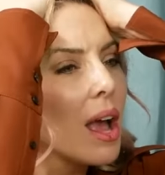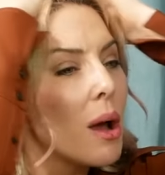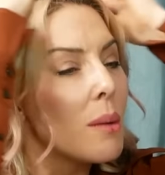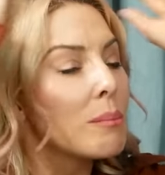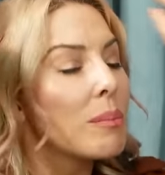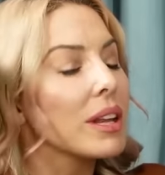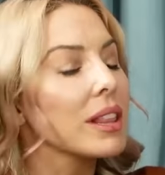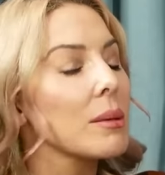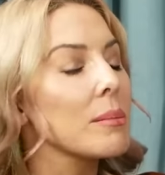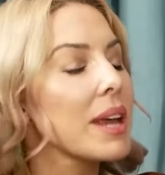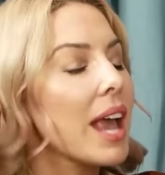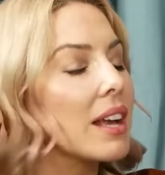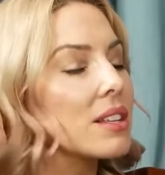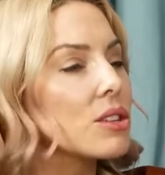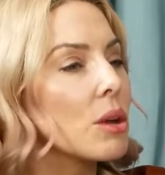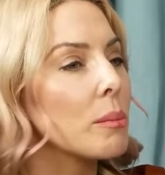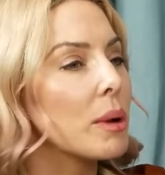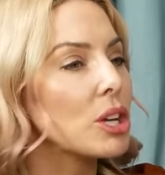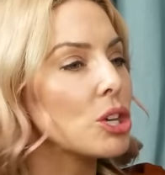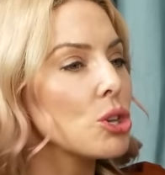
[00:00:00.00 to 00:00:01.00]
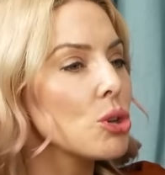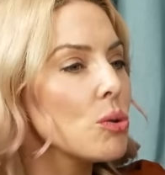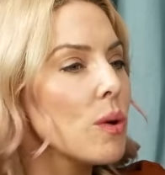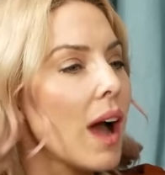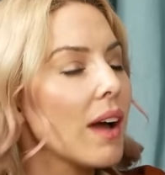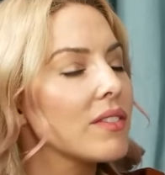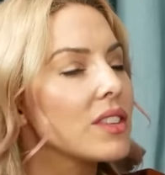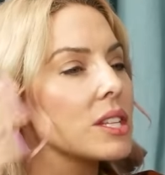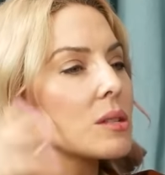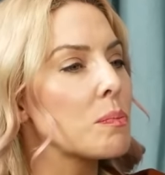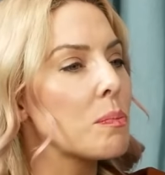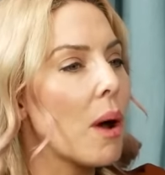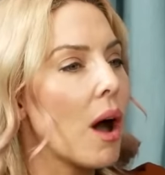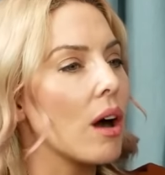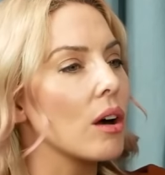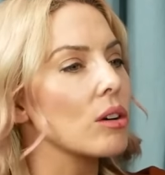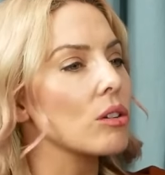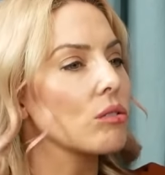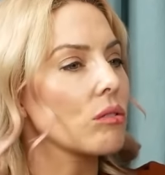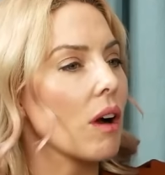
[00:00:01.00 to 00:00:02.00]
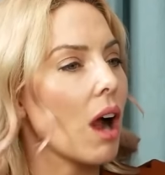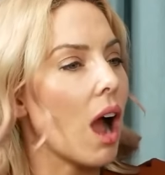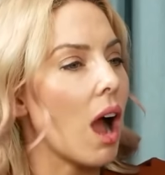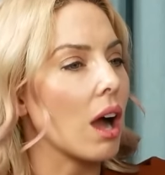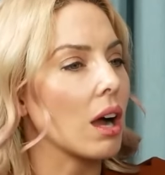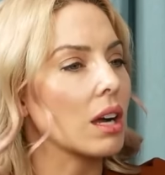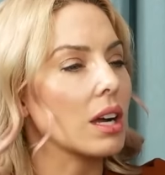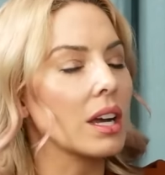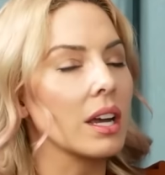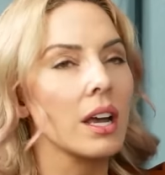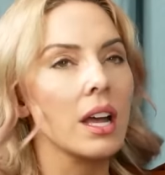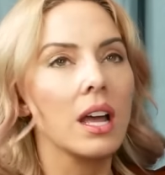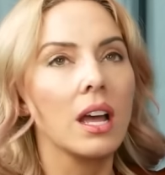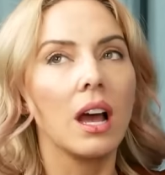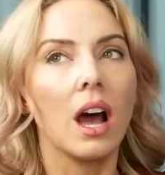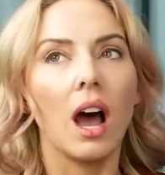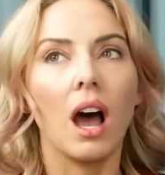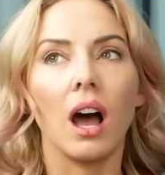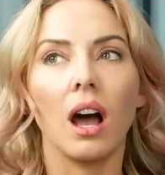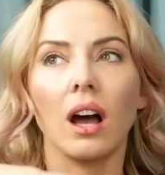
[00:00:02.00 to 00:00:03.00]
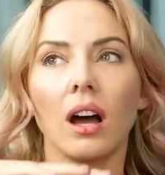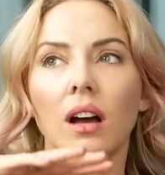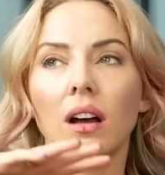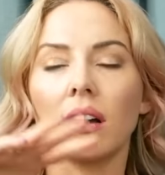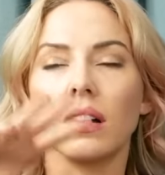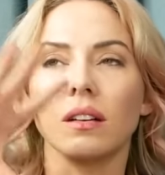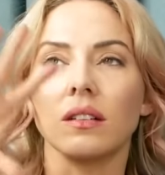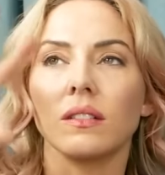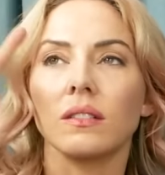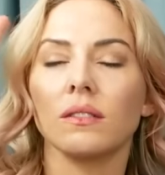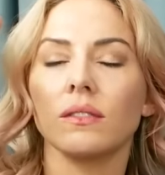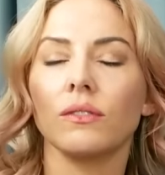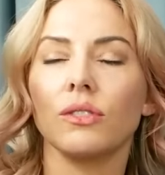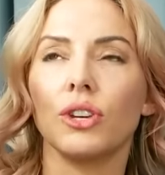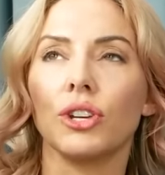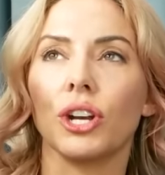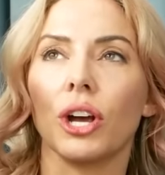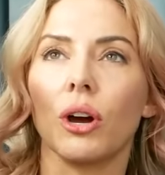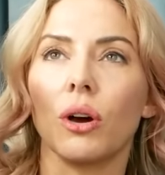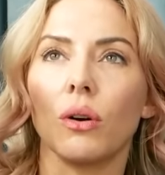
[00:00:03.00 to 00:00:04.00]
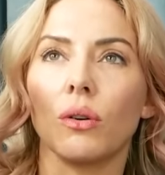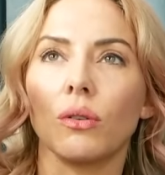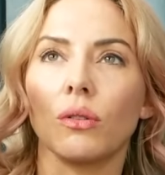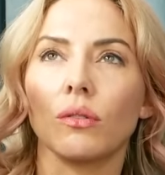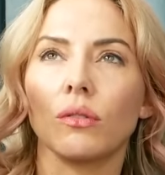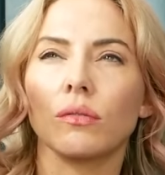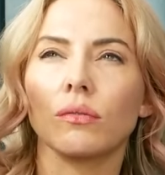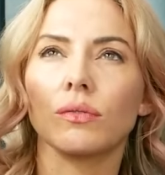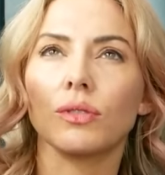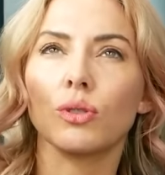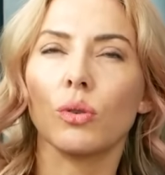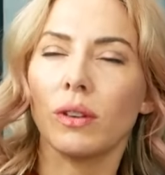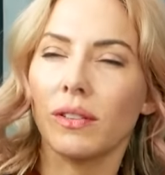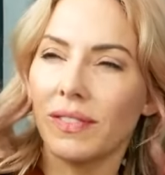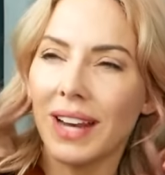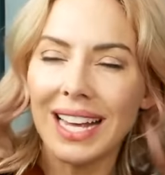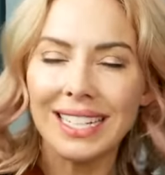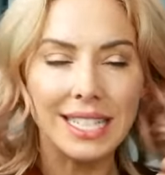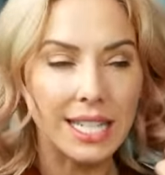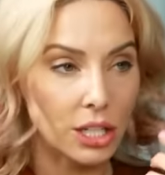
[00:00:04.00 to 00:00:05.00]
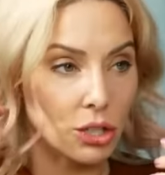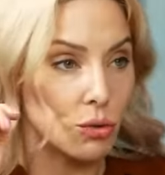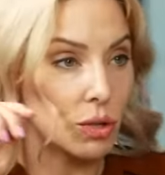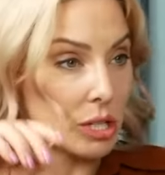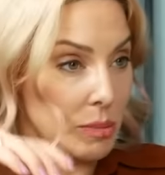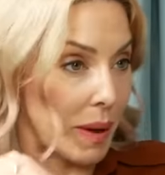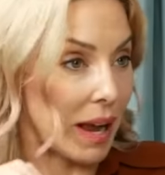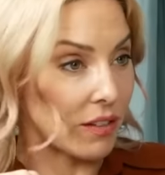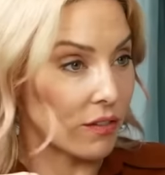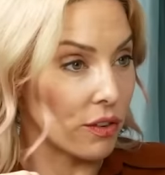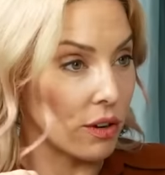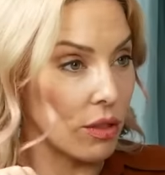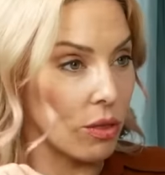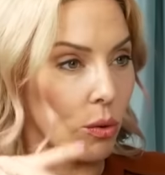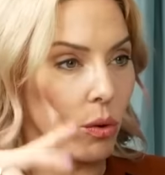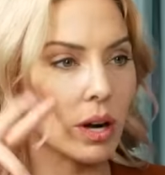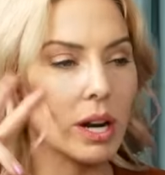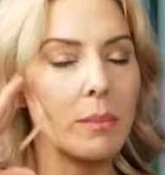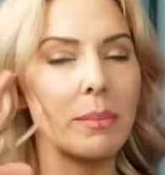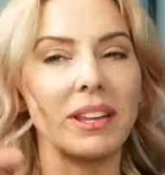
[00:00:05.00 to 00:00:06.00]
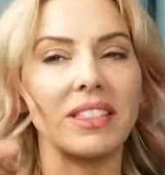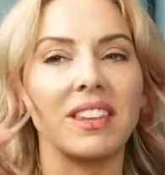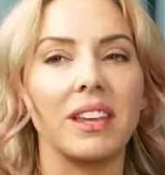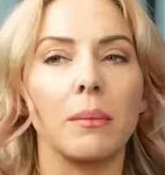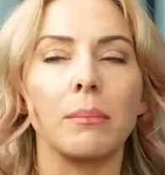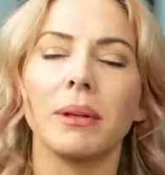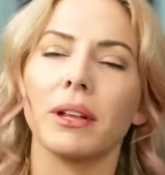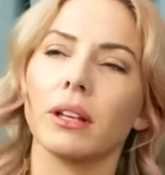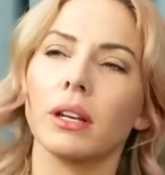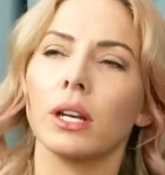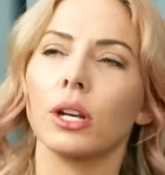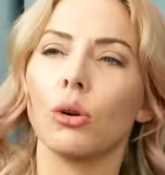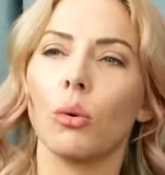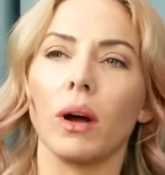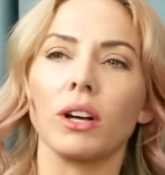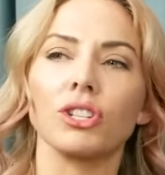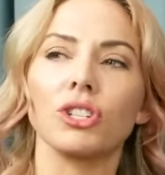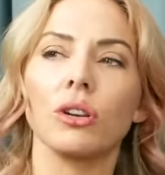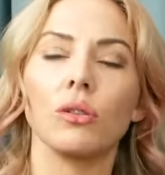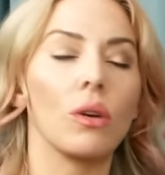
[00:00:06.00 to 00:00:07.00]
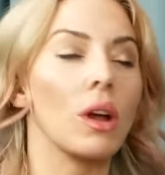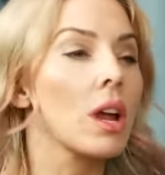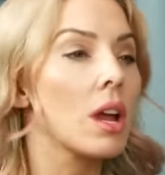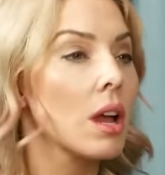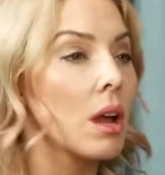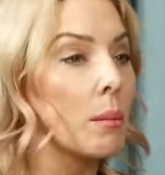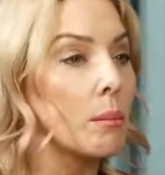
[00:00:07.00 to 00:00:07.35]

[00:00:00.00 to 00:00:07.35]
But let me ask you, but you have this punk rock, you know, sort of not disrespect for authority, but the ability to question authority.